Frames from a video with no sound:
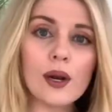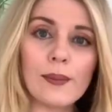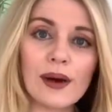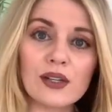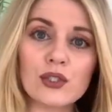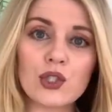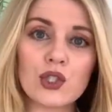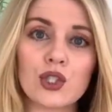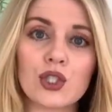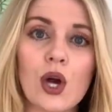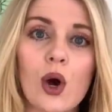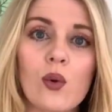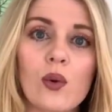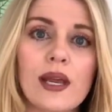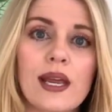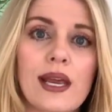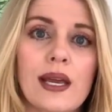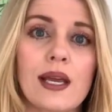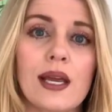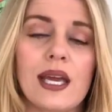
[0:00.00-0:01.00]
about
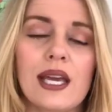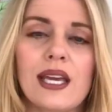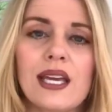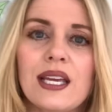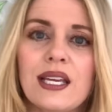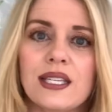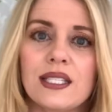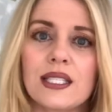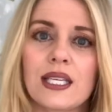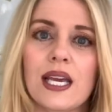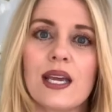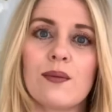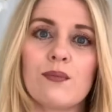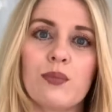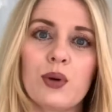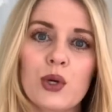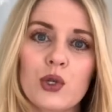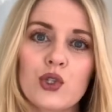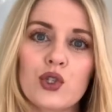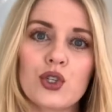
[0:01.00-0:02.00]
sewing is it
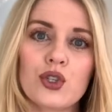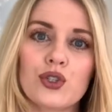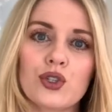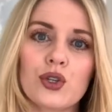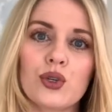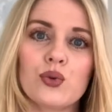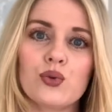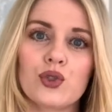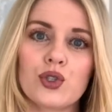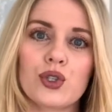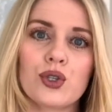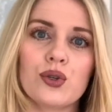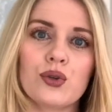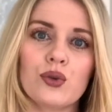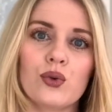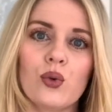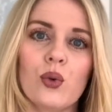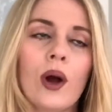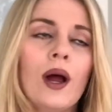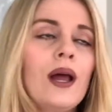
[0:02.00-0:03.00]
pushes you
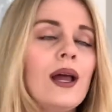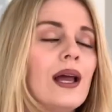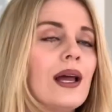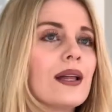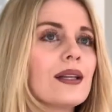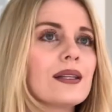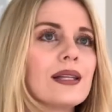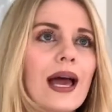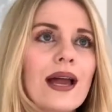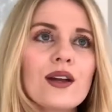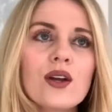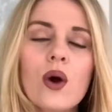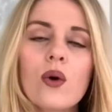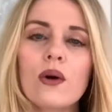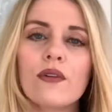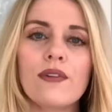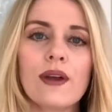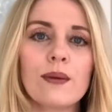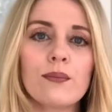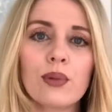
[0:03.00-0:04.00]
to let go
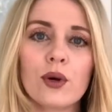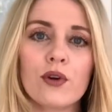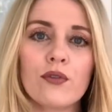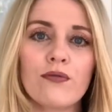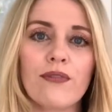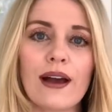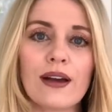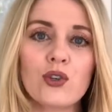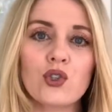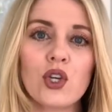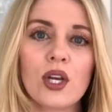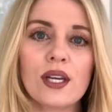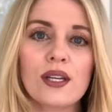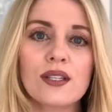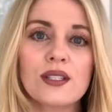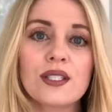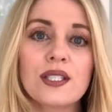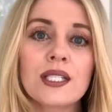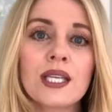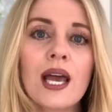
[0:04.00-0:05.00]
of
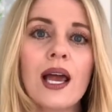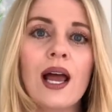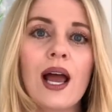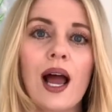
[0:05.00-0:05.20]
imperfections.